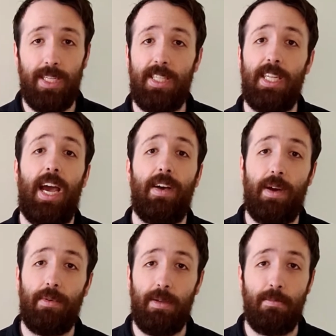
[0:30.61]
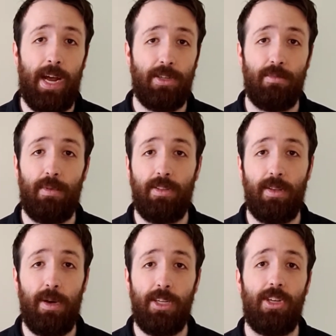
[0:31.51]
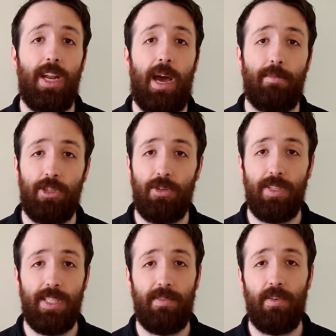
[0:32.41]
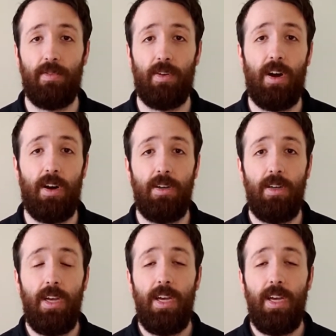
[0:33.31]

See how that would impact your monthly budget, how much you would save overall.